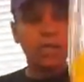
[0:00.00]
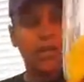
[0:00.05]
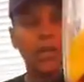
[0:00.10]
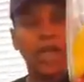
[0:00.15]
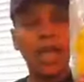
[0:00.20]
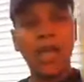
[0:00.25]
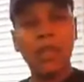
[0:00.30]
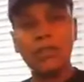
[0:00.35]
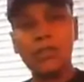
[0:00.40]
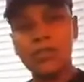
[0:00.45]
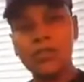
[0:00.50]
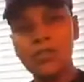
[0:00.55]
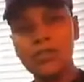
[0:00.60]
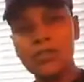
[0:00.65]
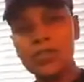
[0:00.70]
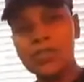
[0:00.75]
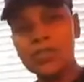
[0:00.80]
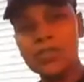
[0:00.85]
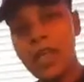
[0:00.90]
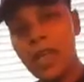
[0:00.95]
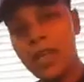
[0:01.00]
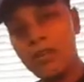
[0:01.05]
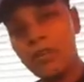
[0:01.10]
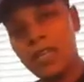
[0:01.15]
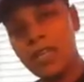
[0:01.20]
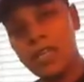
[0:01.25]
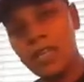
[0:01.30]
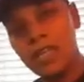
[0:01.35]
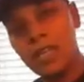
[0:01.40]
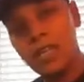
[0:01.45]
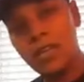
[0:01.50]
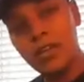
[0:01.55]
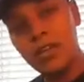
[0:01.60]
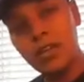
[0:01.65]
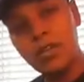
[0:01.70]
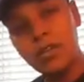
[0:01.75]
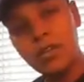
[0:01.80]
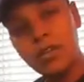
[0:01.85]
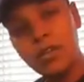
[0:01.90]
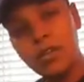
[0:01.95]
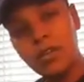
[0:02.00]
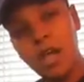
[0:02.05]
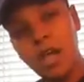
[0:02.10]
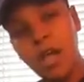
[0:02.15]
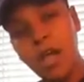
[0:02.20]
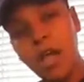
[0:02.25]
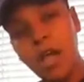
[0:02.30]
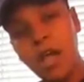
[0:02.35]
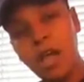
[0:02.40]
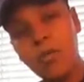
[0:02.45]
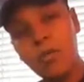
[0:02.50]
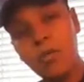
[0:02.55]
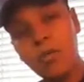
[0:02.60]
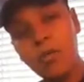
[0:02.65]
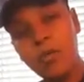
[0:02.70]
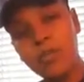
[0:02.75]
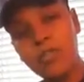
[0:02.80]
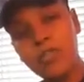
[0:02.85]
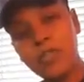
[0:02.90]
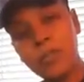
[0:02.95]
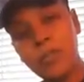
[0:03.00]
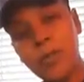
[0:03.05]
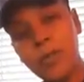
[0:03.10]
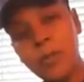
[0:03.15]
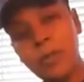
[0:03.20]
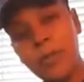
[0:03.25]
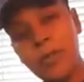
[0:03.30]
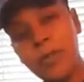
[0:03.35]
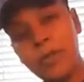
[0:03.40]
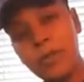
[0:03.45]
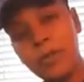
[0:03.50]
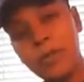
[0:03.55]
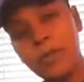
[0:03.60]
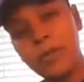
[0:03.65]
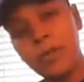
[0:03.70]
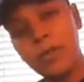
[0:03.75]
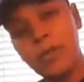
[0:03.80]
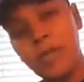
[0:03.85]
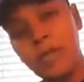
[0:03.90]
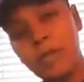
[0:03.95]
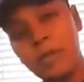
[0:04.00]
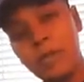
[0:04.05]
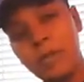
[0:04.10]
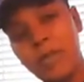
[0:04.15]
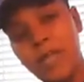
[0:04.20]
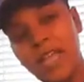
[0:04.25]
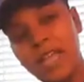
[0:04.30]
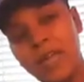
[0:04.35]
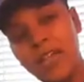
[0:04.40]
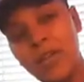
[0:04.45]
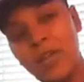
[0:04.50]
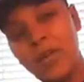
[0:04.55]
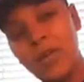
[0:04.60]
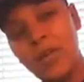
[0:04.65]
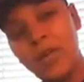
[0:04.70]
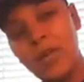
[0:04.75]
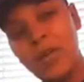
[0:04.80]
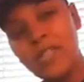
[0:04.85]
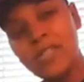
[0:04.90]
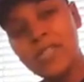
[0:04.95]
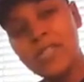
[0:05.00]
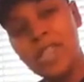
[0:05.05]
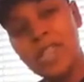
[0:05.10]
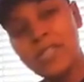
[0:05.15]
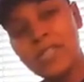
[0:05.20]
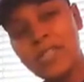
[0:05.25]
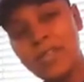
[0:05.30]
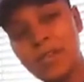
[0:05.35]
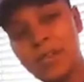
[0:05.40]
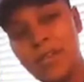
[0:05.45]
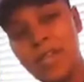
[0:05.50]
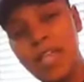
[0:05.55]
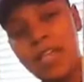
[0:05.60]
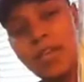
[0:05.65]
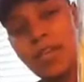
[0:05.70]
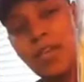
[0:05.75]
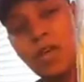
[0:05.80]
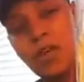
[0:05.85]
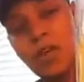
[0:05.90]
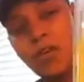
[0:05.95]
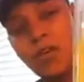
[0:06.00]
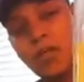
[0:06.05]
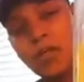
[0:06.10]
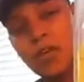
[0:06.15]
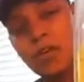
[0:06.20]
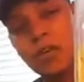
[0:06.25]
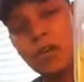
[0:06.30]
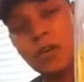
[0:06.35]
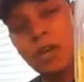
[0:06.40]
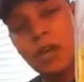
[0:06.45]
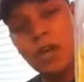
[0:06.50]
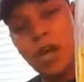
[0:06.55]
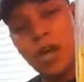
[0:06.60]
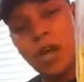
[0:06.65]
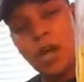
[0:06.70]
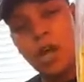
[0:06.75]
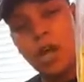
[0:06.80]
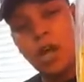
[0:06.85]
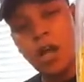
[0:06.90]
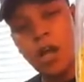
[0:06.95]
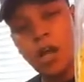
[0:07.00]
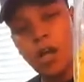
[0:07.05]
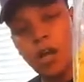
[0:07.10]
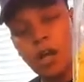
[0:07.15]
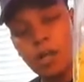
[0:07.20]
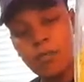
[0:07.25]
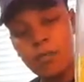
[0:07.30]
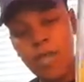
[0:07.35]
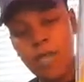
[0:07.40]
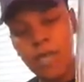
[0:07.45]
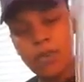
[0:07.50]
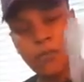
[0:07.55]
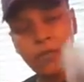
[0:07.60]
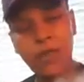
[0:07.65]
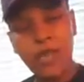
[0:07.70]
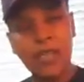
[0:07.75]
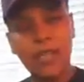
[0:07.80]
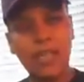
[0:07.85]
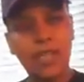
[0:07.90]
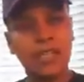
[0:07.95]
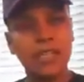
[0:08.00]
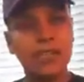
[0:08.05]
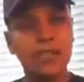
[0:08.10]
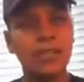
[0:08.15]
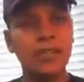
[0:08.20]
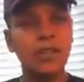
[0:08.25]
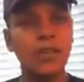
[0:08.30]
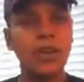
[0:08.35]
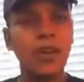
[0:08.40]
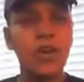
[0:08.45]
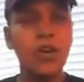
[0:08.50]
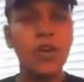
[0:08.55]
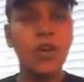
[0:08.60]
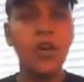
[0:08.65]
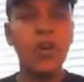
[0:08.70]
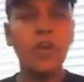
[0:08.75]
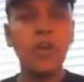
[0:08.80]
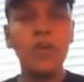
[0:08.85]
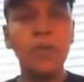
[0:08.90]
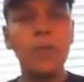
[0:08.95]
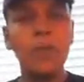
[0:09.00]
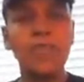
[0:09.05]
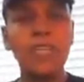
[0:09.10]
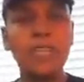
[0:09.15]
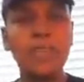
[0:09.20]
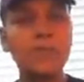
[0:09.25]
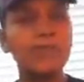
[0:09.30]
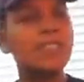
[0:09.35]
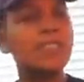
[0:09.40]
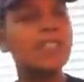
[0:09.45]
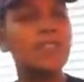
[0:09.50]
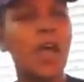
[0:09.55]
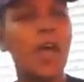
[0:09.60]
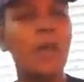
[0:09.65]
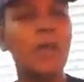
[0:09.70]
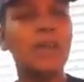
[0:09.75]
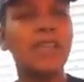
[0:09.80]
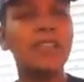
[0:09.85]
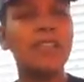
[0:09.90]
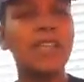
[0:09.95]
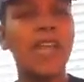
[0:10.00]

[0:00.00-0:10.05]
lime juice is now in here, orange bell pepper, mango, 1 day tomato, and a red onion. Who believes this already